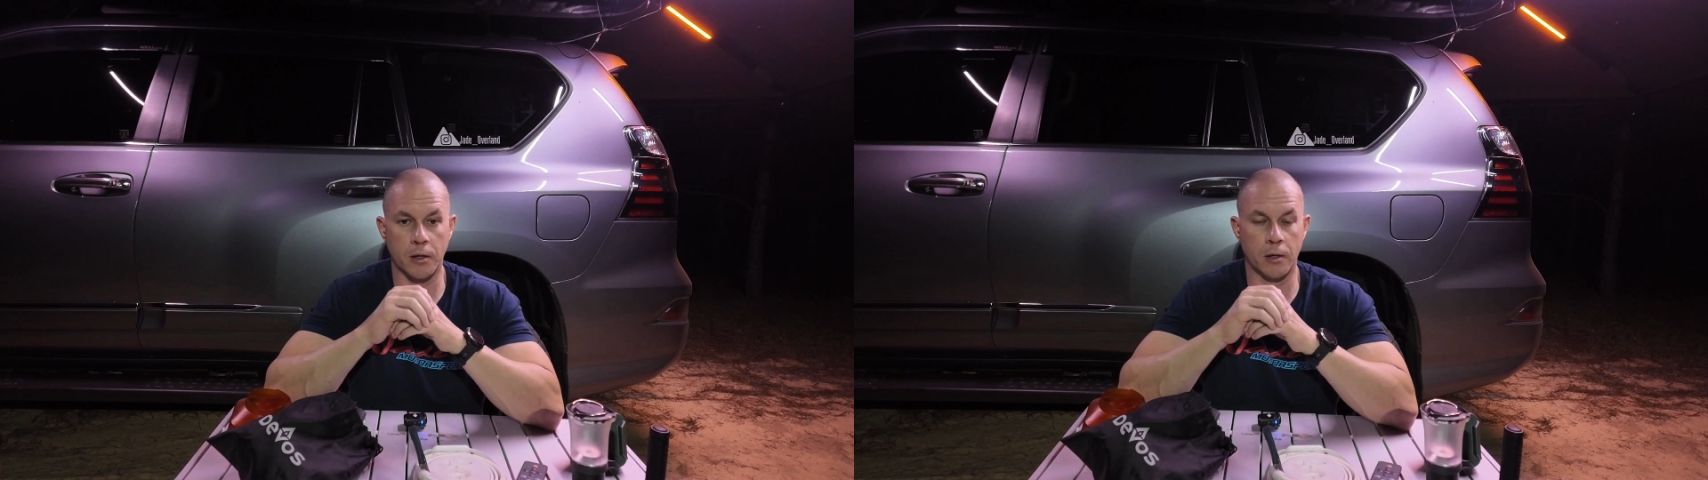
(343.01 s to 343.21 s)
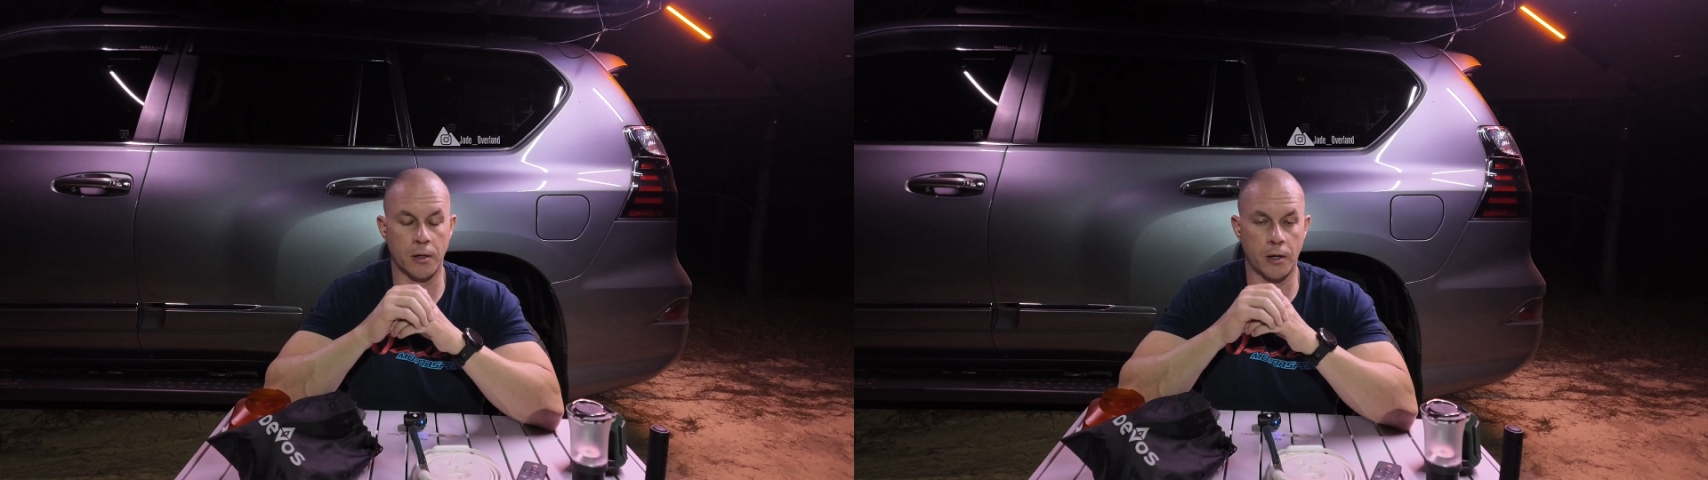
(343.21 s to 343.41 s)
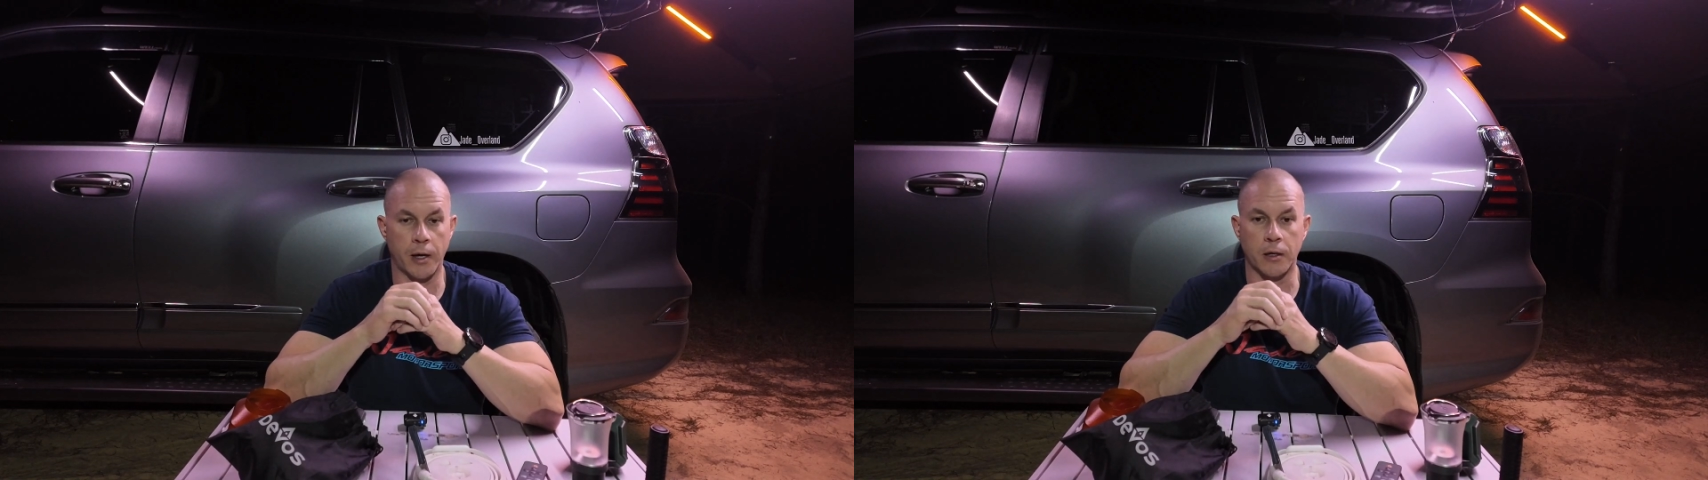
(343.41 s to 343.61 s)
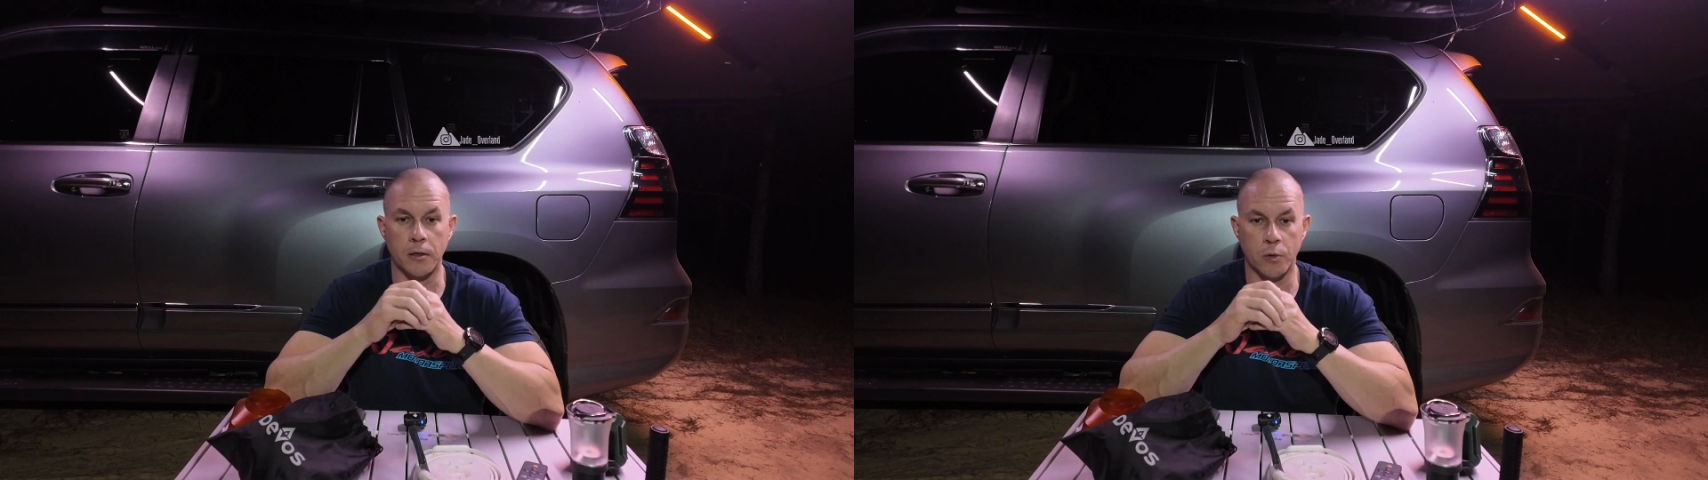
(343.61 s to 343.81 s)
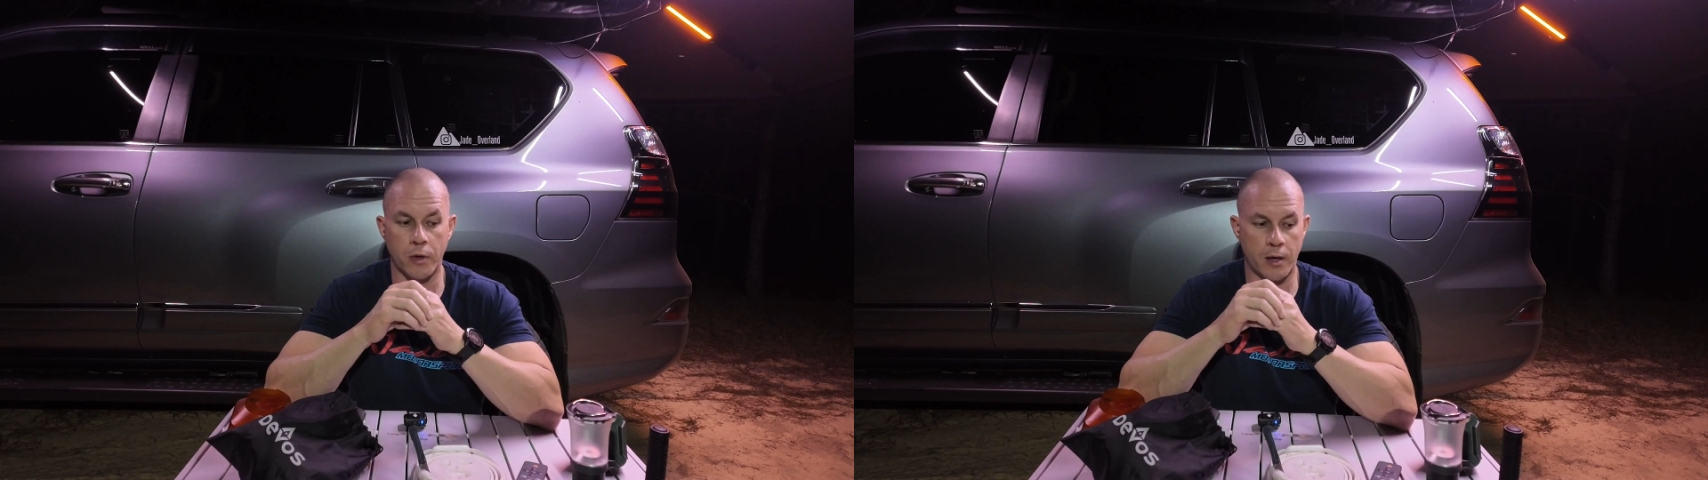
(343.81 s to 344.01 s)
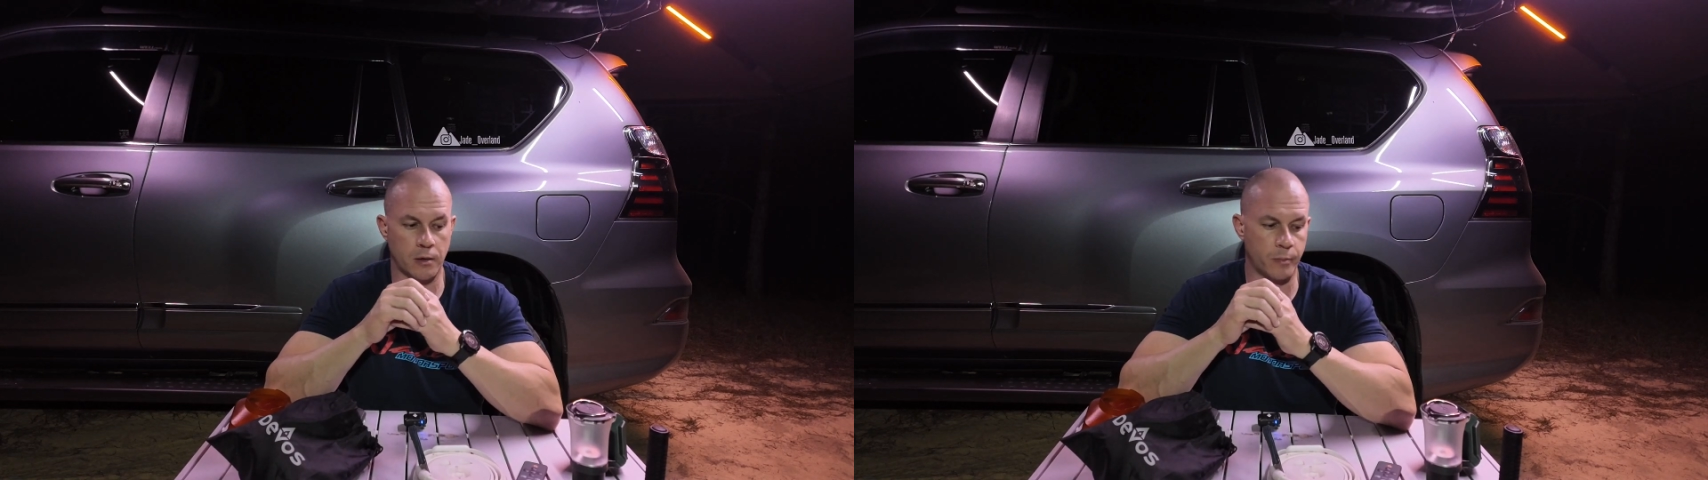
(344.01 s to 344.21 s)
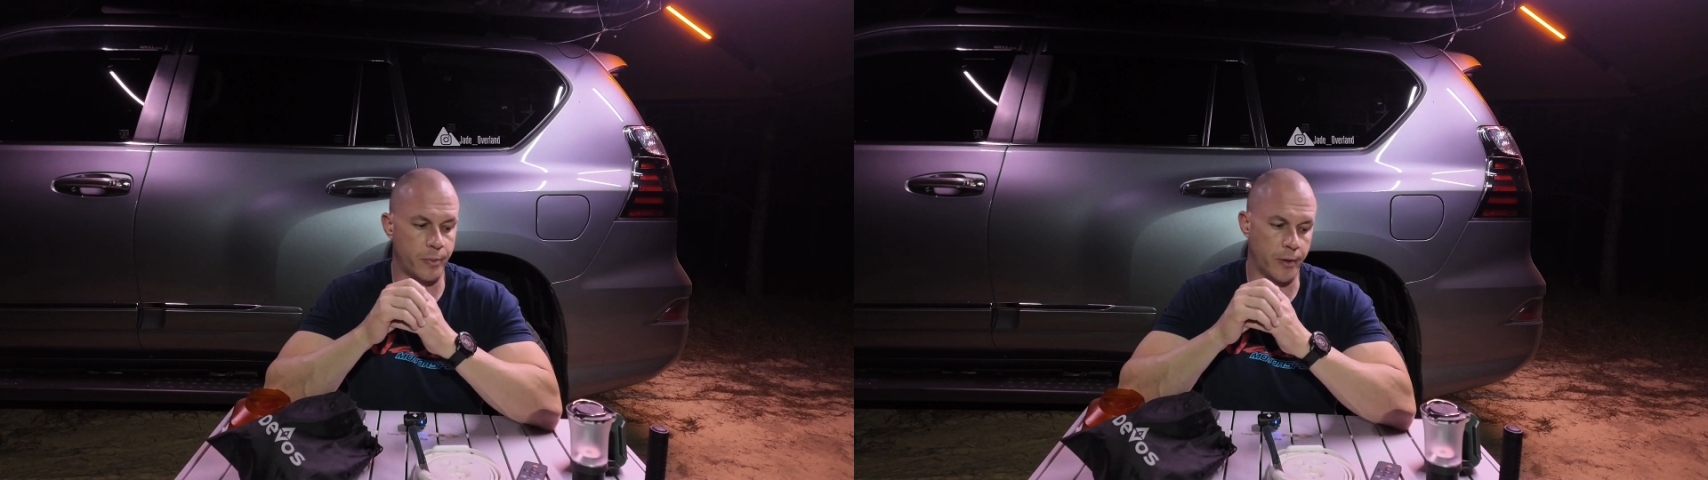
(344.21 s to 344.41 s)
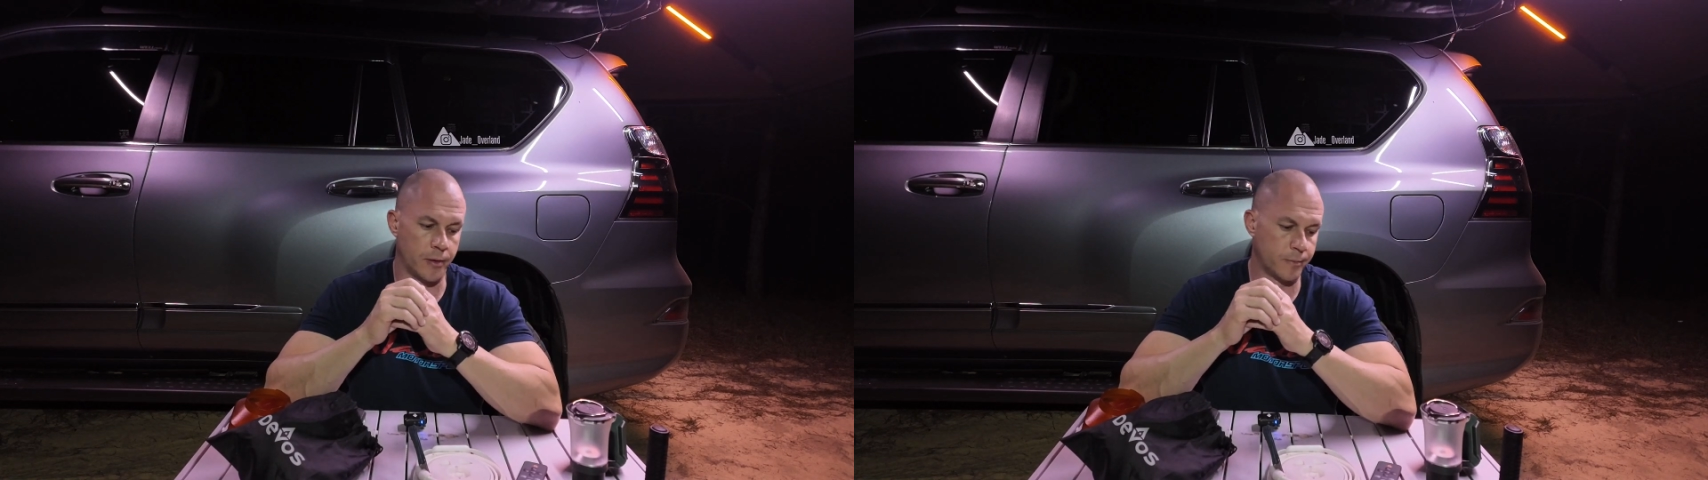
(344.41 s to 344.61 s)
uh, I can do that.
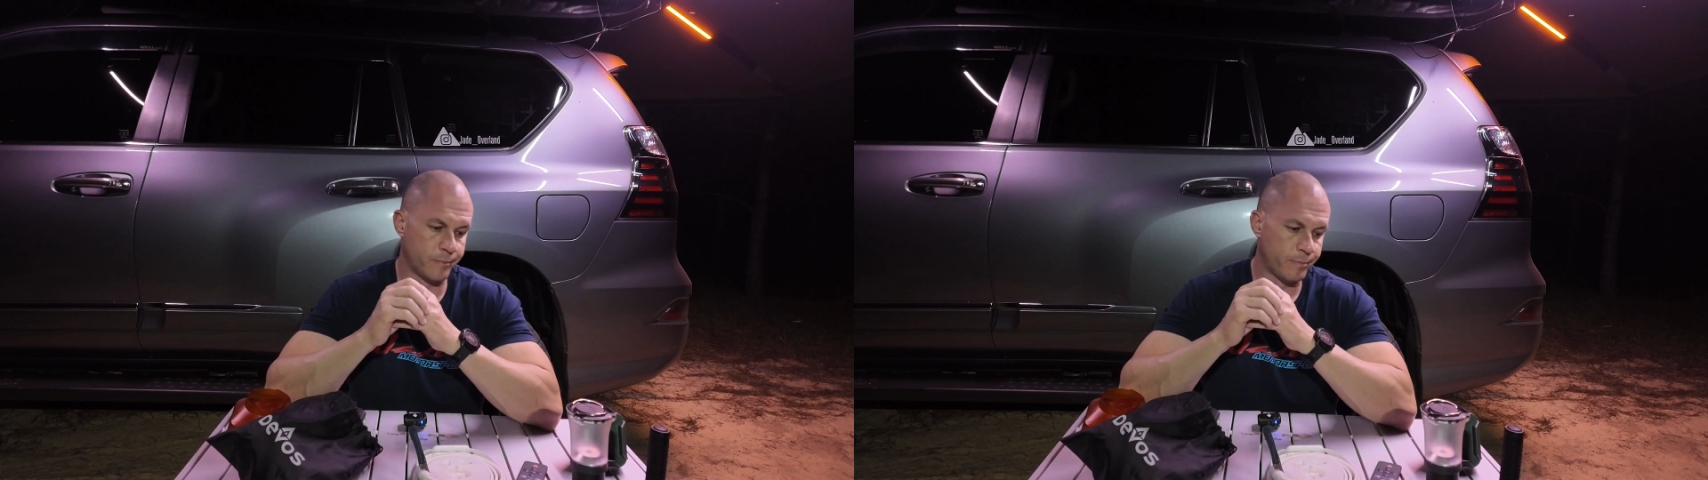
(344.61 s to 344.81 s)
But